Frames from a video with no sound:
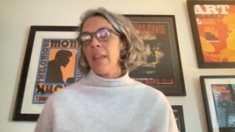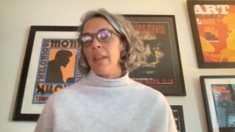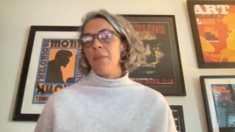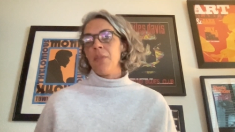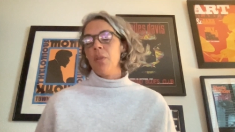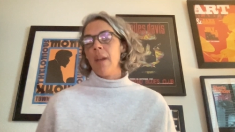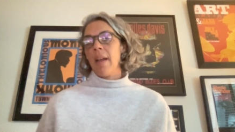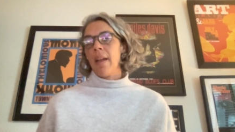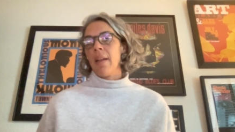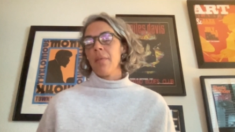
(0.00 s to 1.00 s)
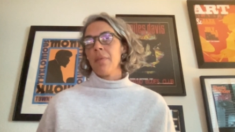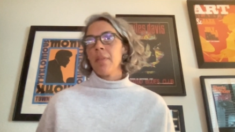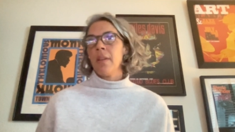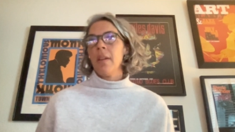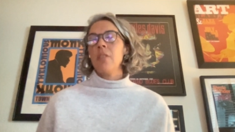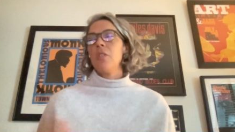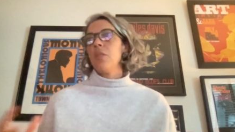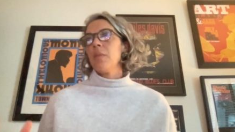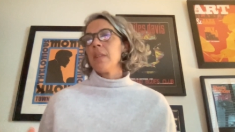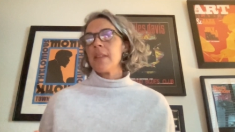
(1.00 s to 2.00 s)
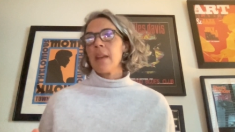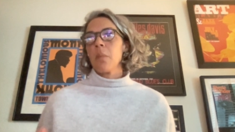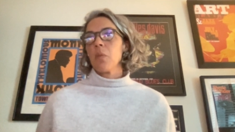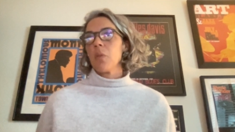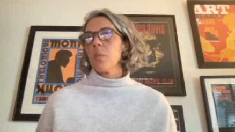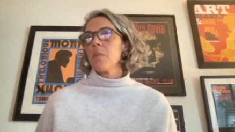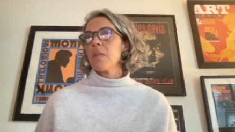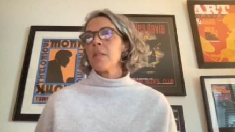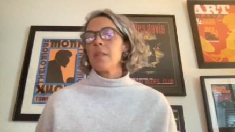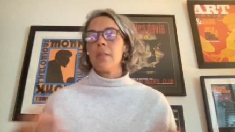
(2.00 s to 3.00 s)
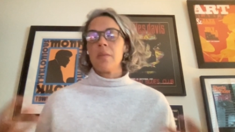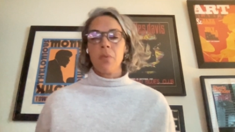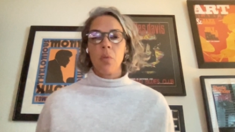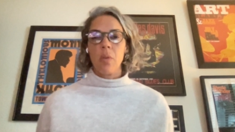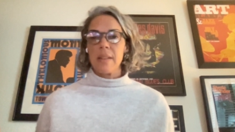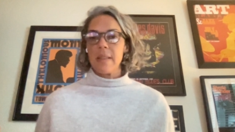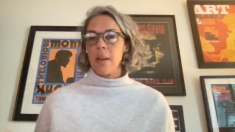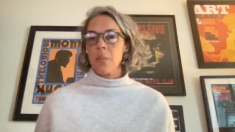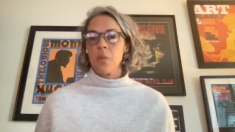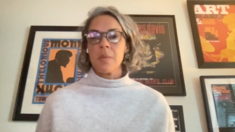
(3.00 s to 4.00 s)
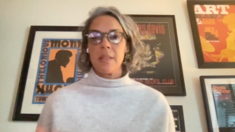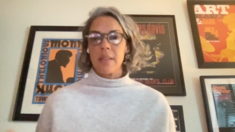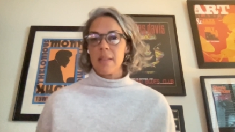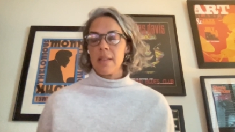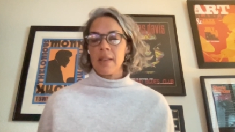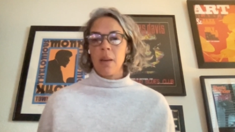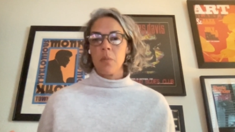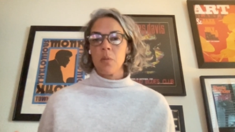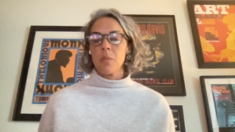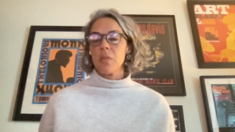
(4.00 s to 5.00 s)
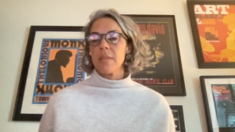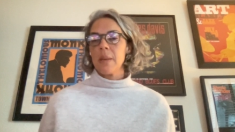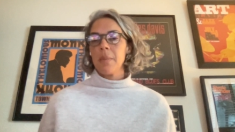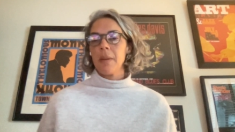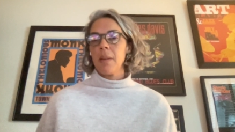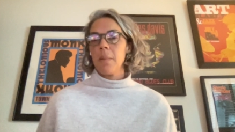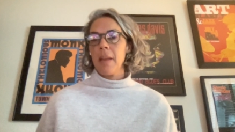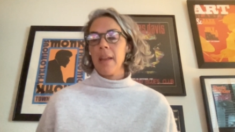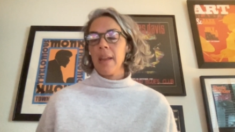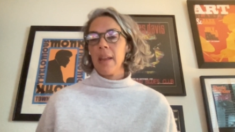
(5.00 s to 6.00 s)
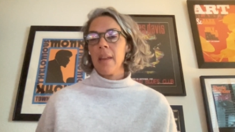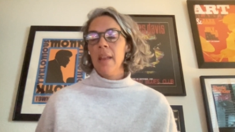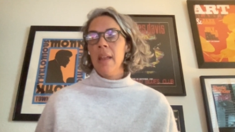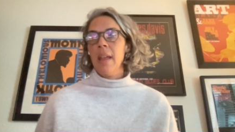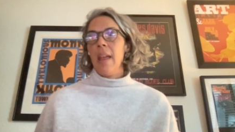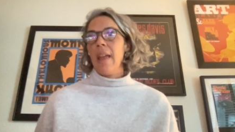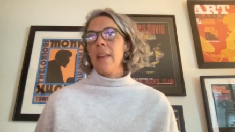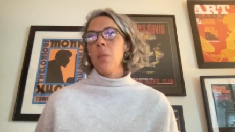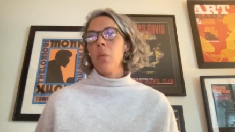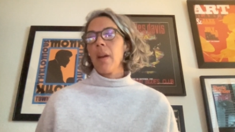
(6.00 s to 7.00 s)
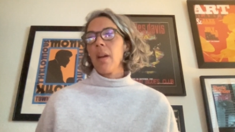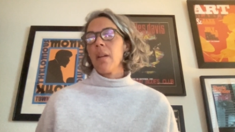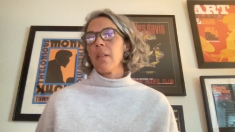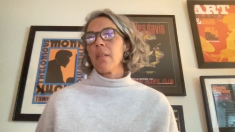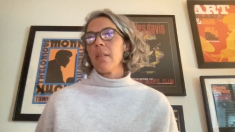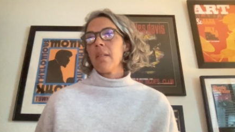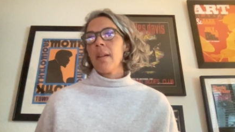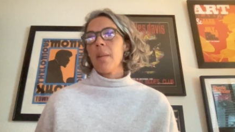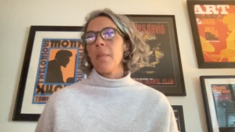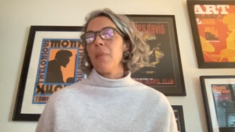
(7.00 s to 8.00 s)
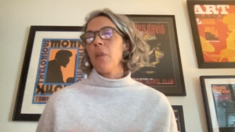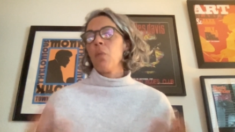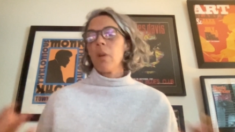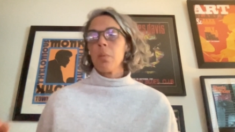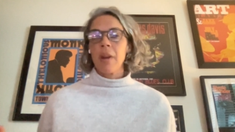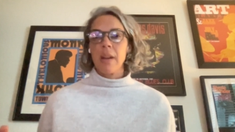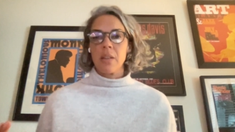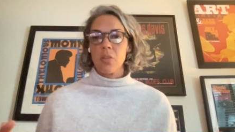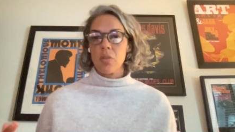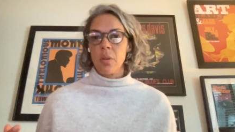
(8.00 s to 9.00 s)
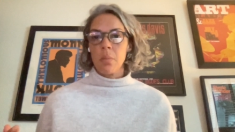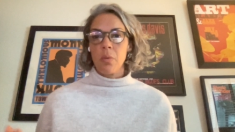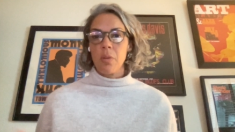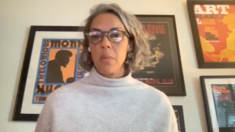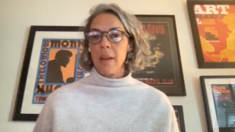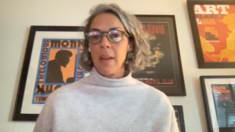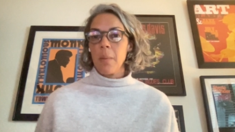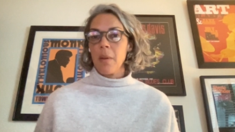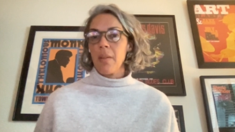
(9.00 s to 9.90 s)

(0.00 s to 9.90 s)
If you have two exam rooms, four exam rooms, six exam rooms, you're typically making anywhere, if you have one practitioner on board, you're making about